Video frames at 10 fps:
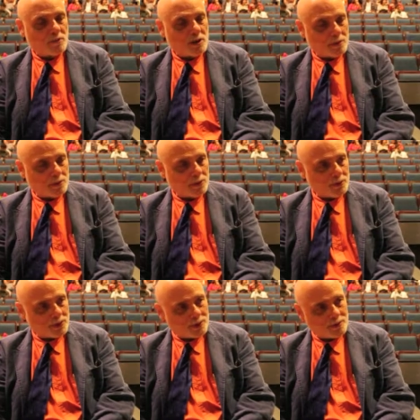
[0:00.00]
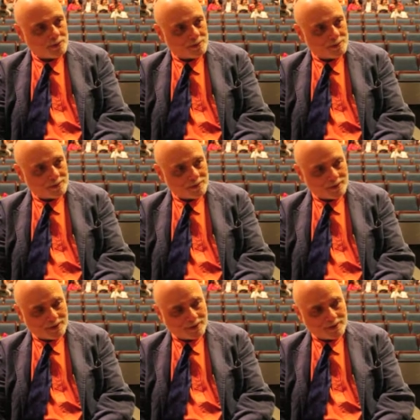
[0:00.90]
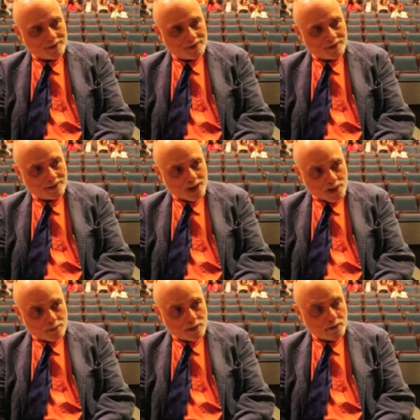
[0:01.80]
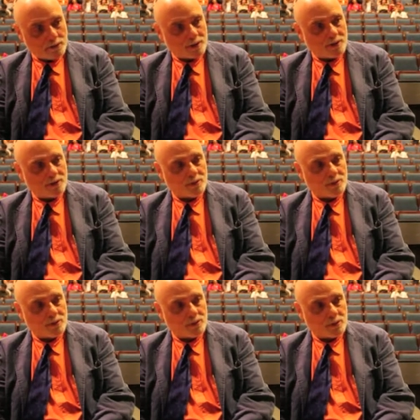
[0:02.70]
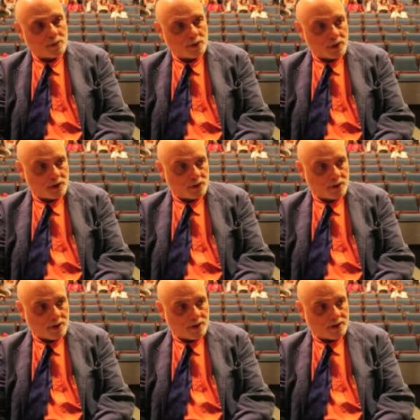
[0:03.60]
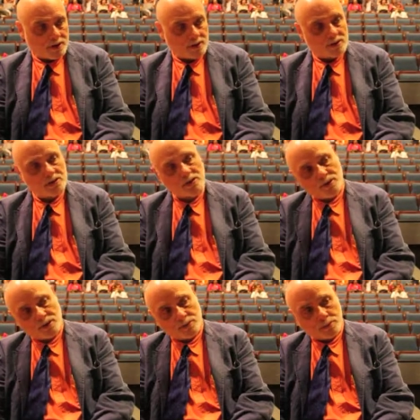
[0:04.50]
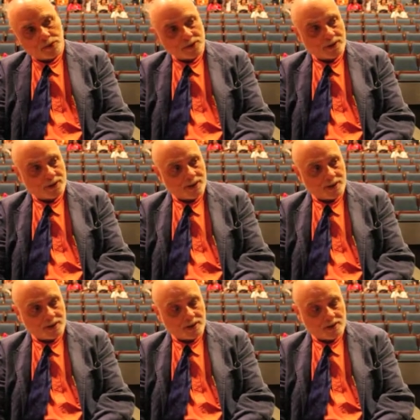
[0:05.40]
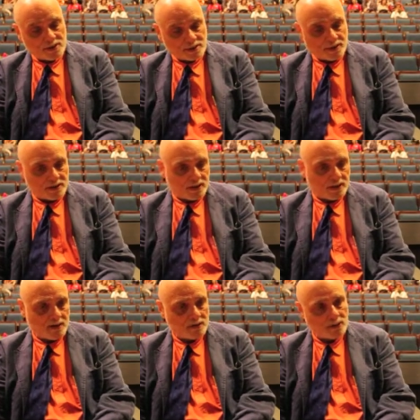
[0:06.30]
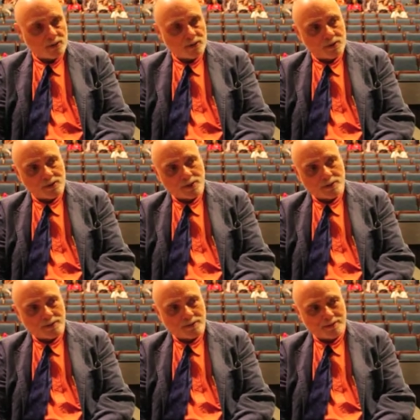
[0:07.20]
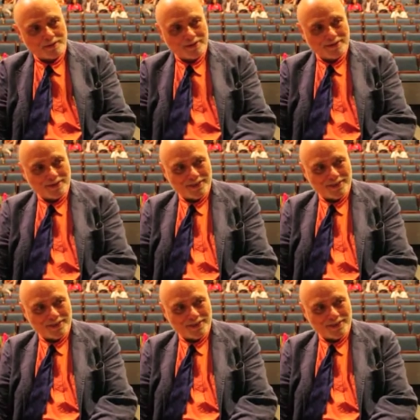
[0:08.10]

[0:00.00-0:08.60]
people you can collaborate with, who can appreciate your ideas, and you can appreciate their ideas, and then together you can do something.